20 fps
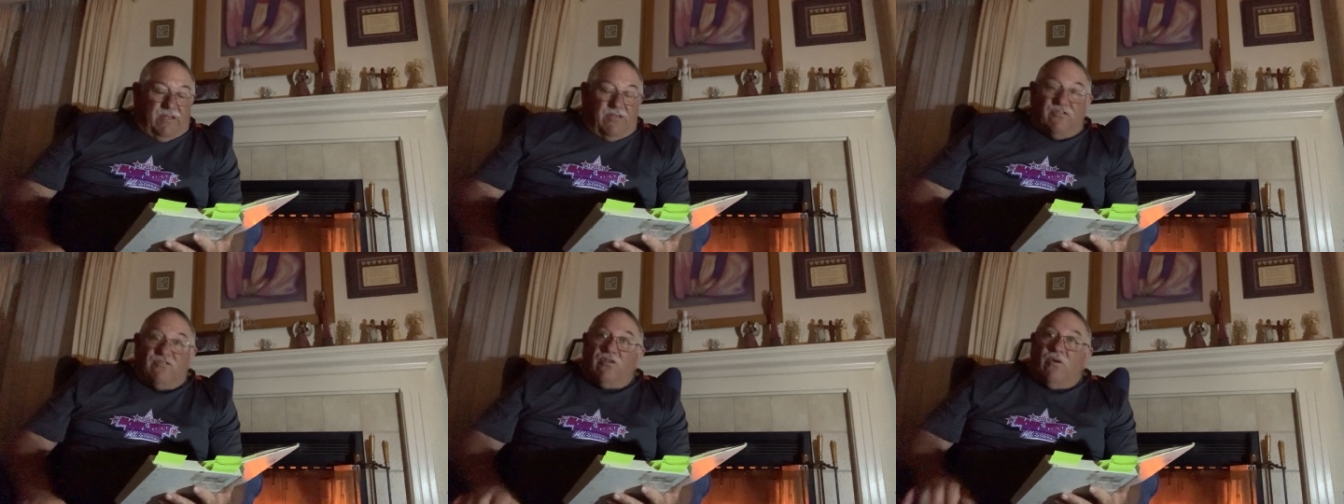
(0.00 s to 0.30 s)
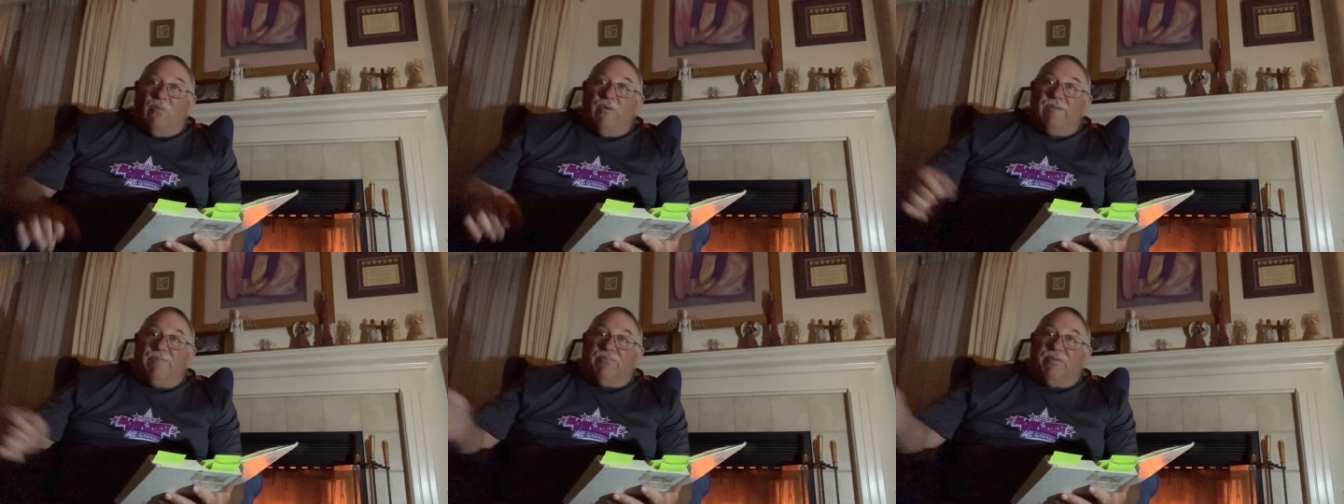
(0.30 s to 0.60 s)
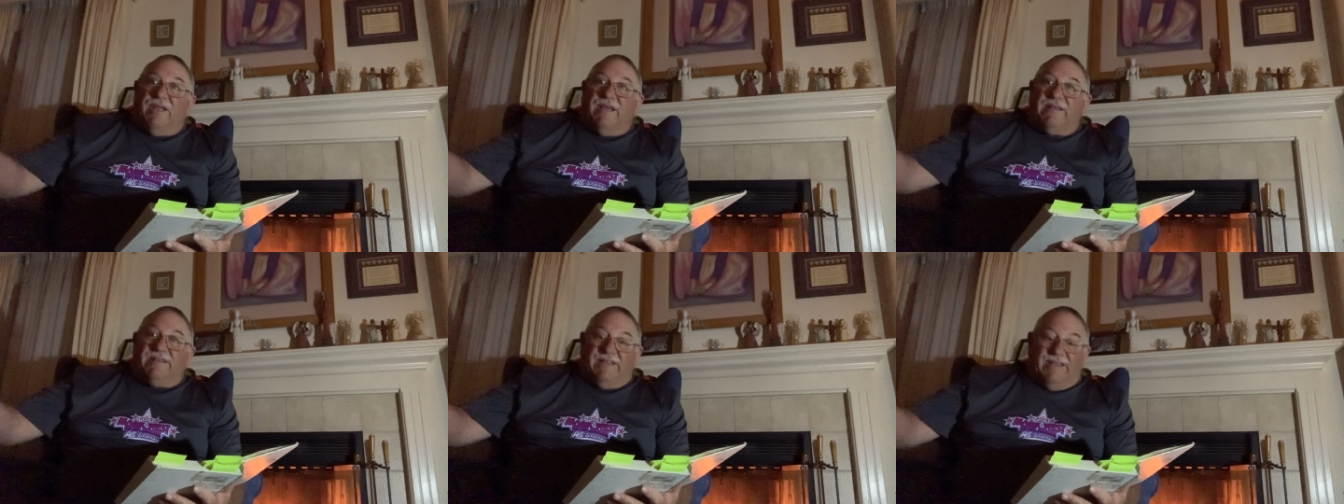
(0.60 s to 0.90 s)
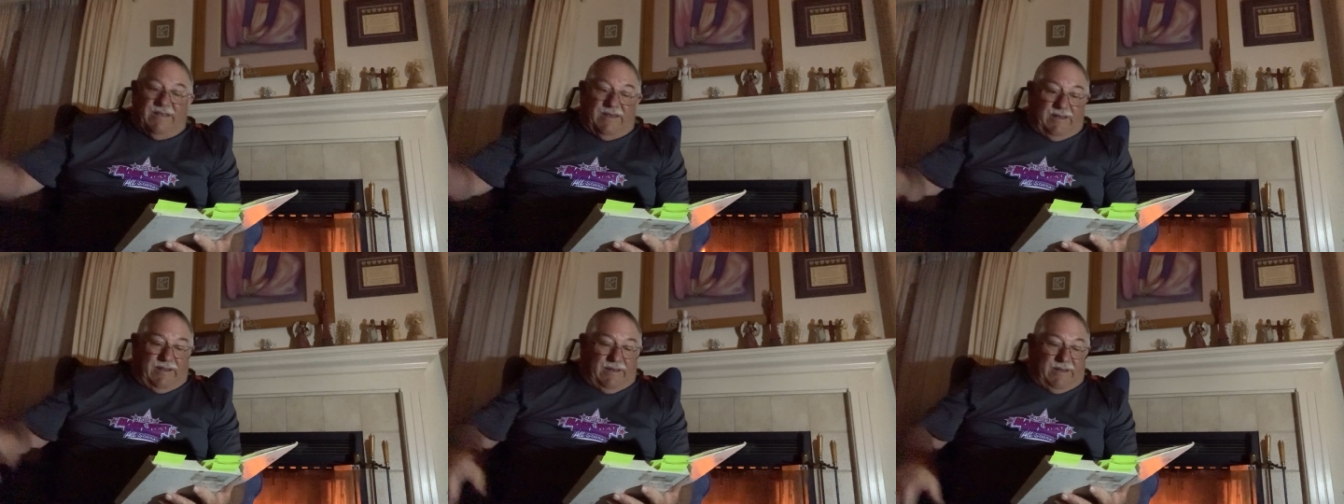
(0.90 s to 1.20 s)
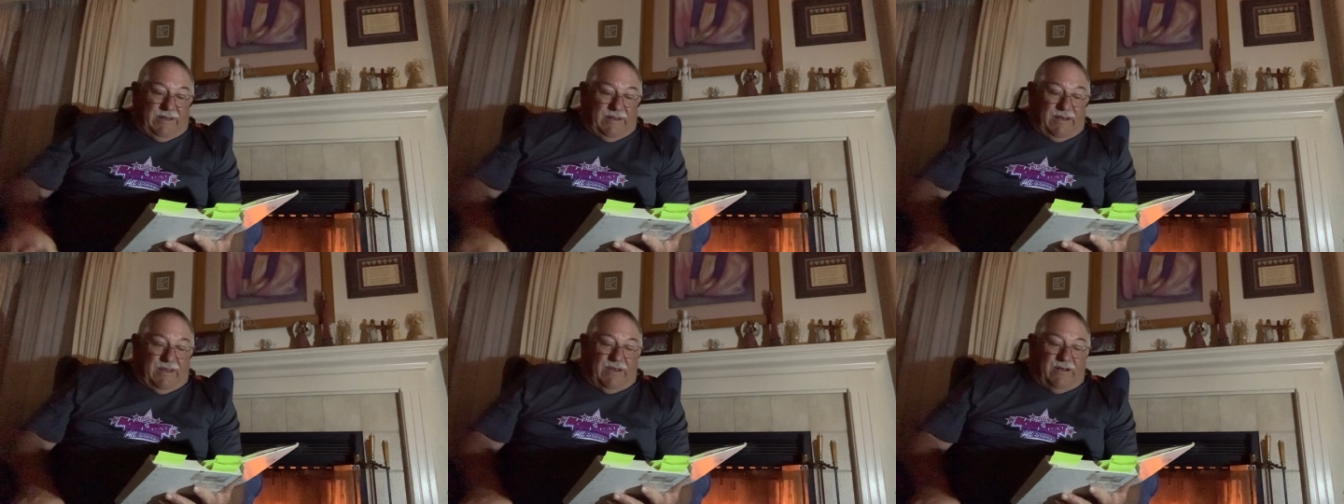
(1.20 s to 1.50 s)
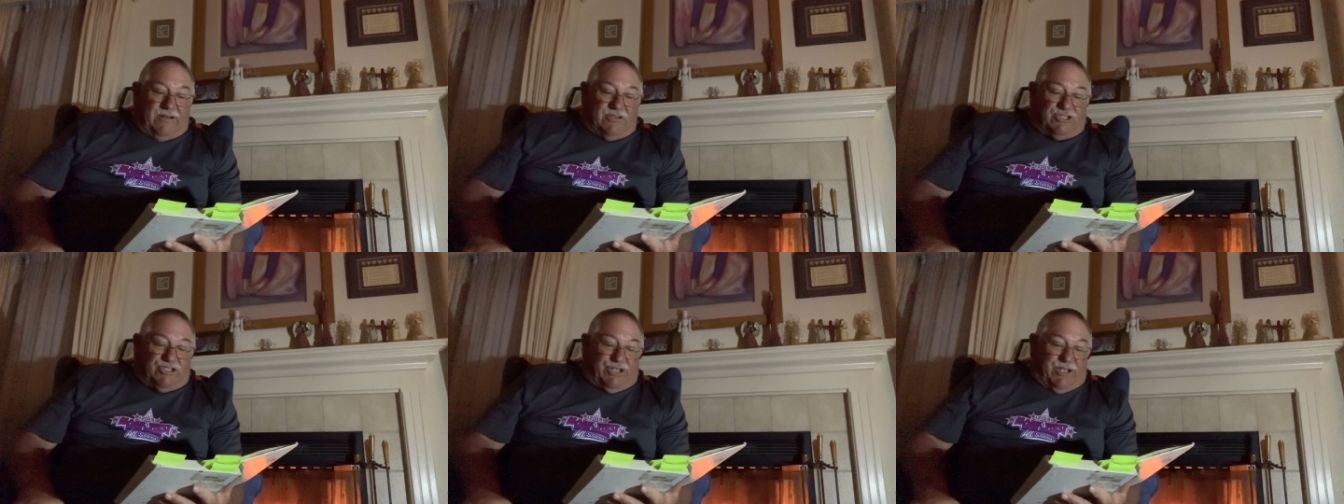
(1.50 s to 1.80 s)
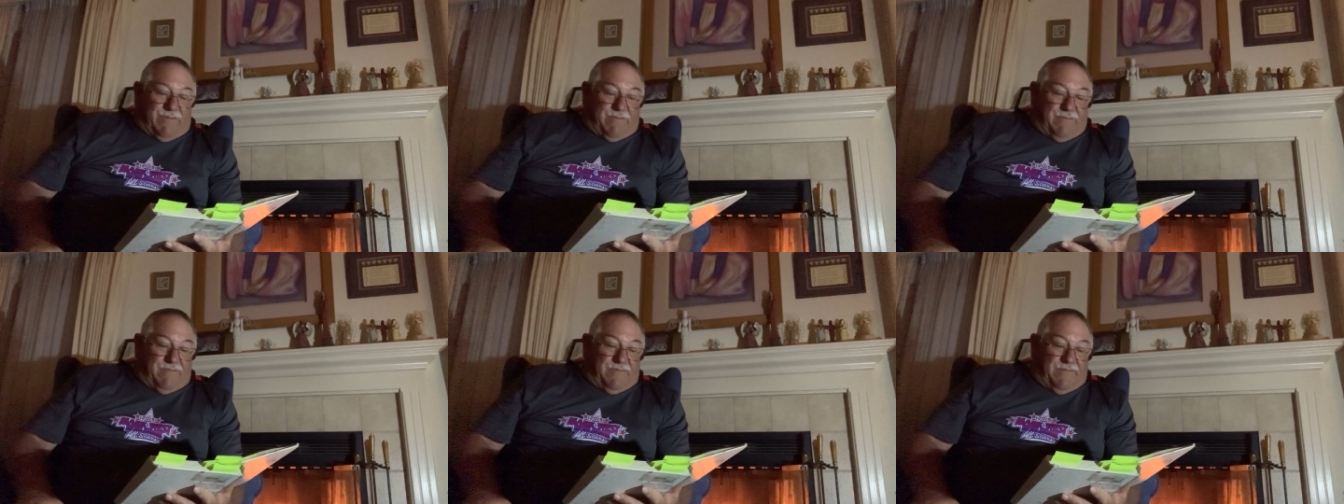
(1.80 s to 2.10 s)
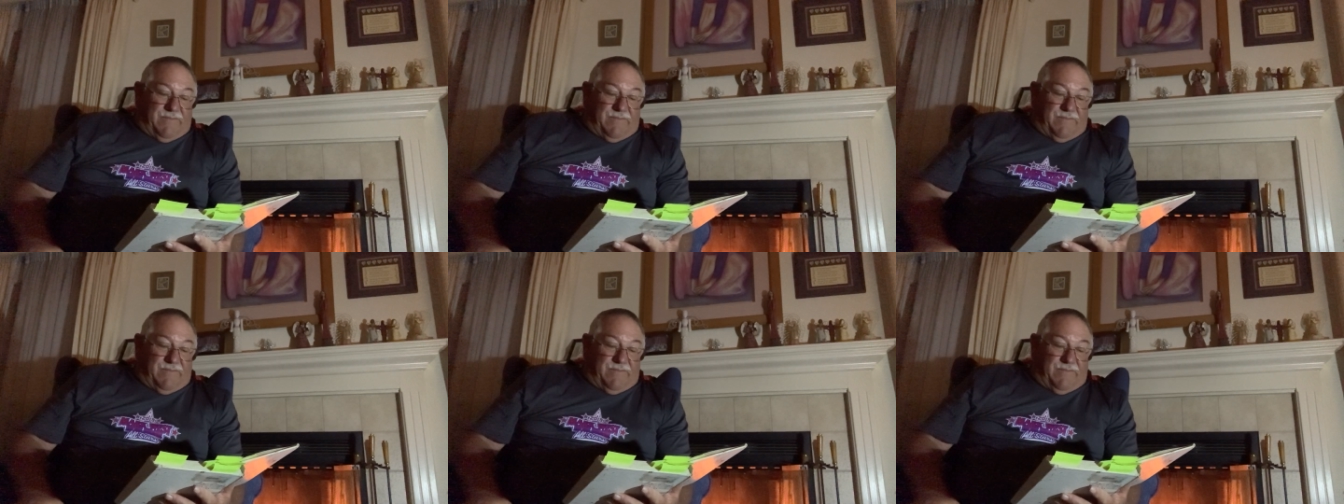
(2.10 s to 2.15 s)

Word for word: So we plugged in little Jim.